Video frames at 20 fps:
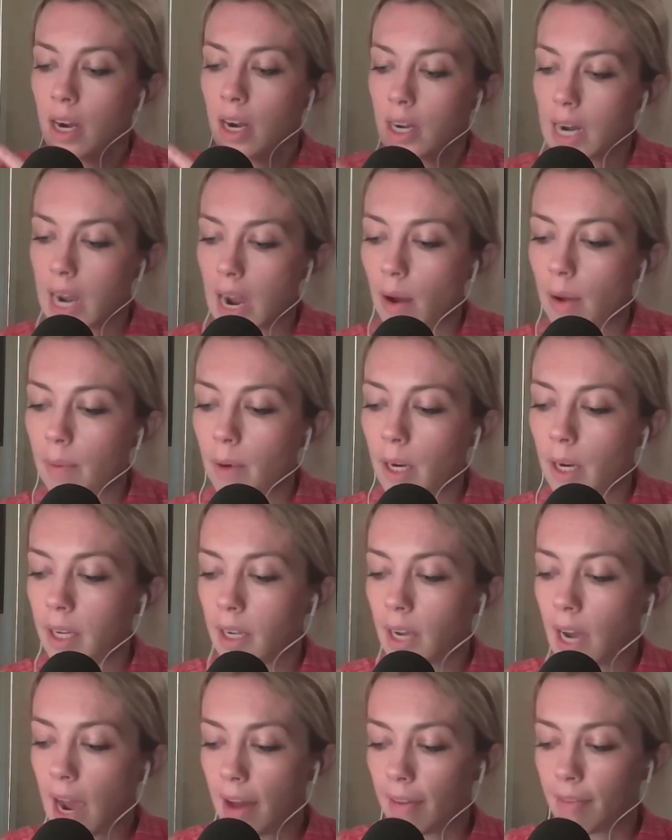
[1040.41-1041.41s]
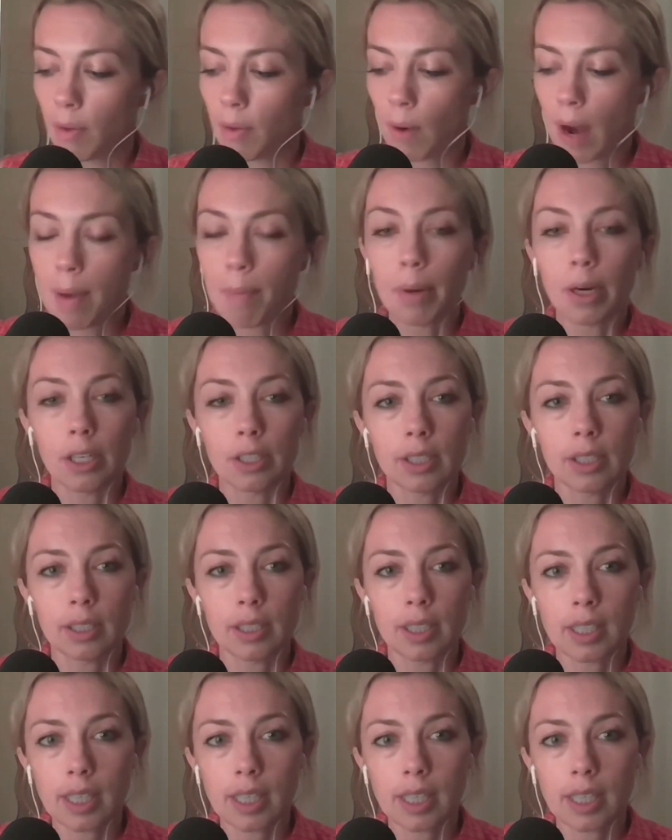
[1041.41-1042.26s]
Now I want to have the right person to